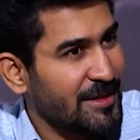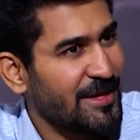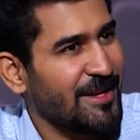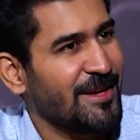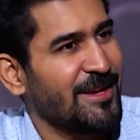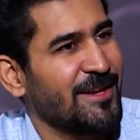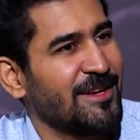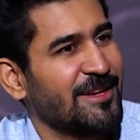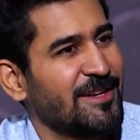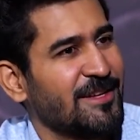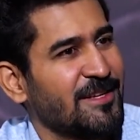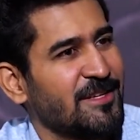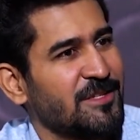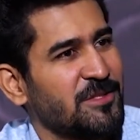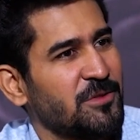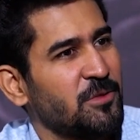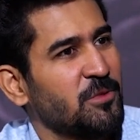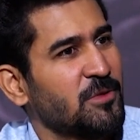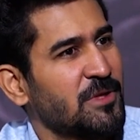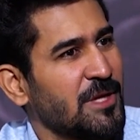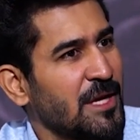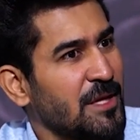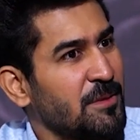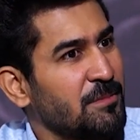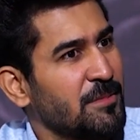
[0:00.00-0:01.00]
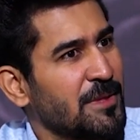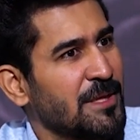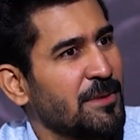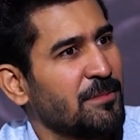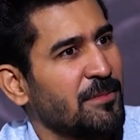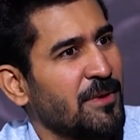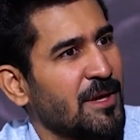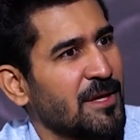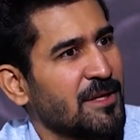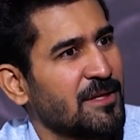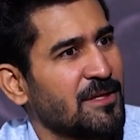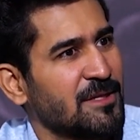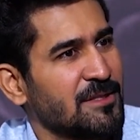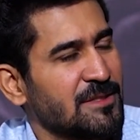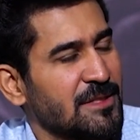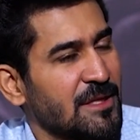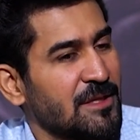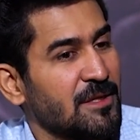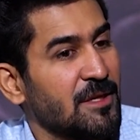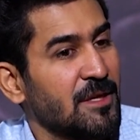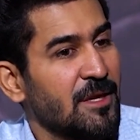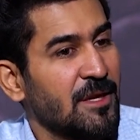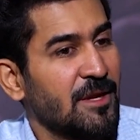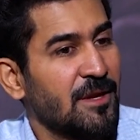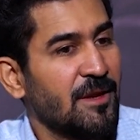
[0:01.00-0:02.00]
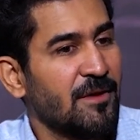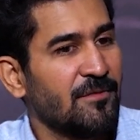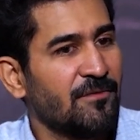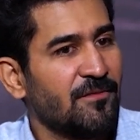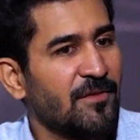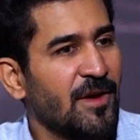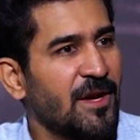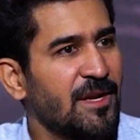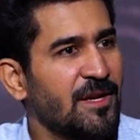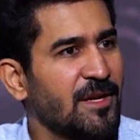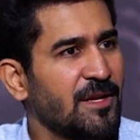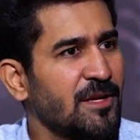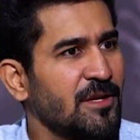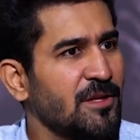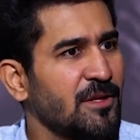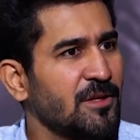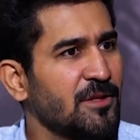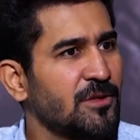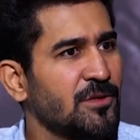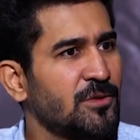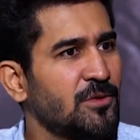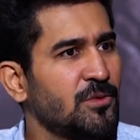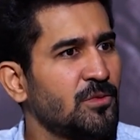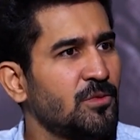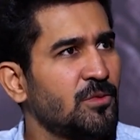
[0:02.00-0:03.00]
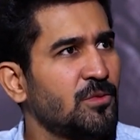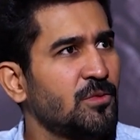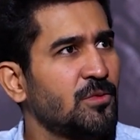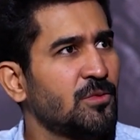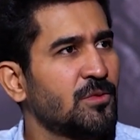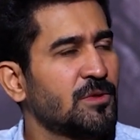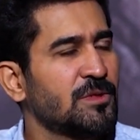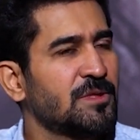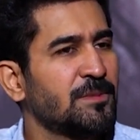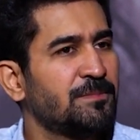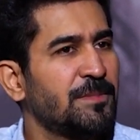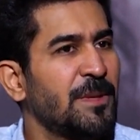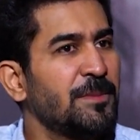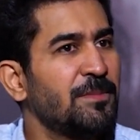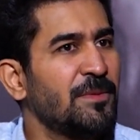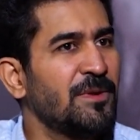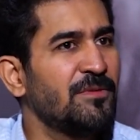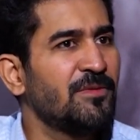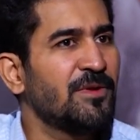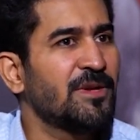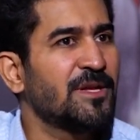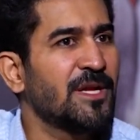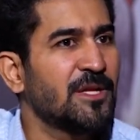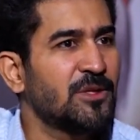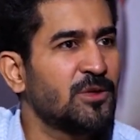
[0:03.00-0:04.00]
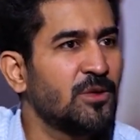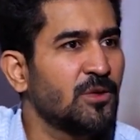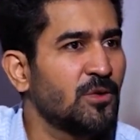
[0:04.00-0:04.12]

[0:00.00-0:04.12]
Yeah. You can become an actress and wherein you, the people will get to